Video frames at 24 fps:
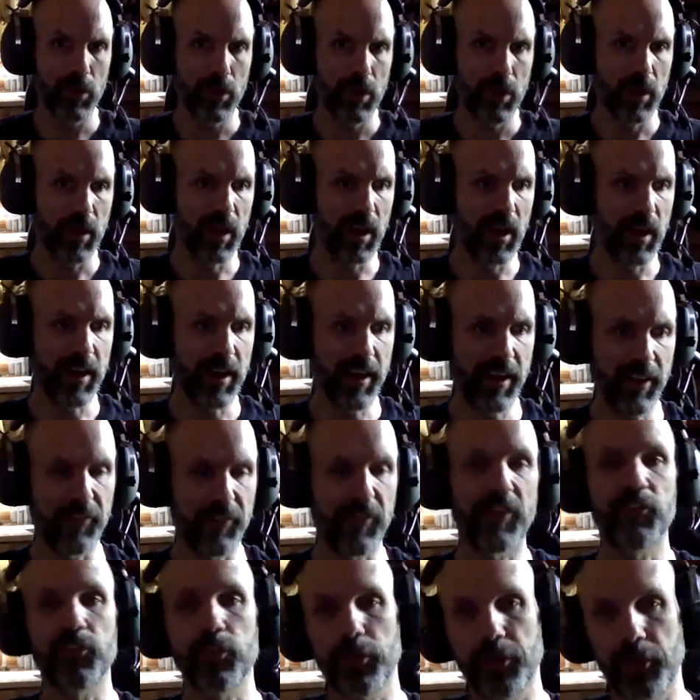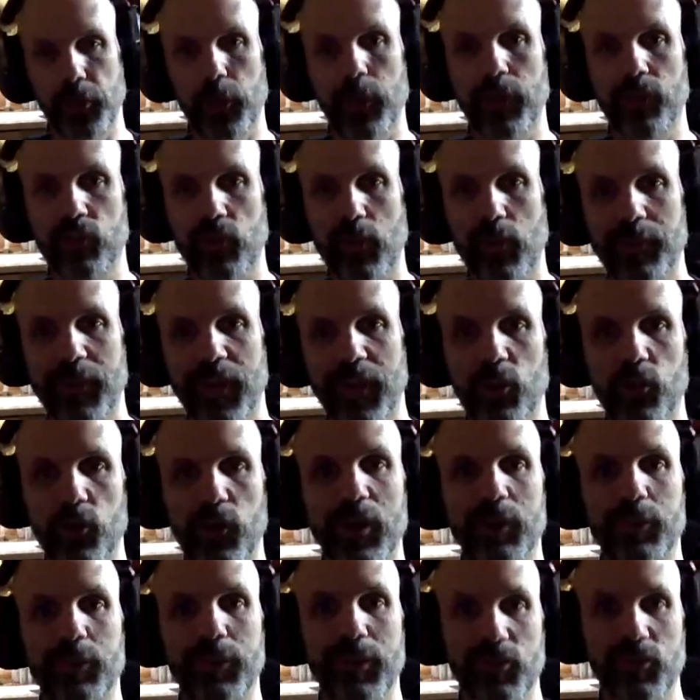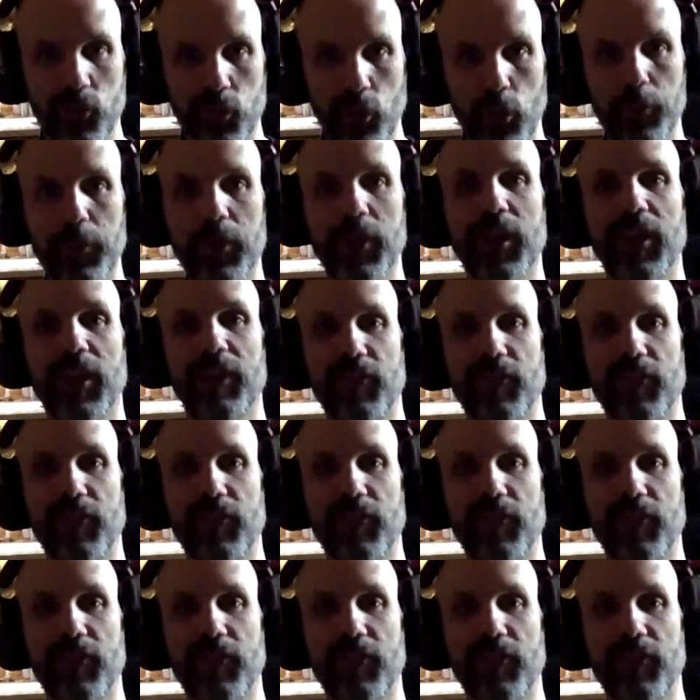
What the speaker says: unless they're doing something incredibly stupid,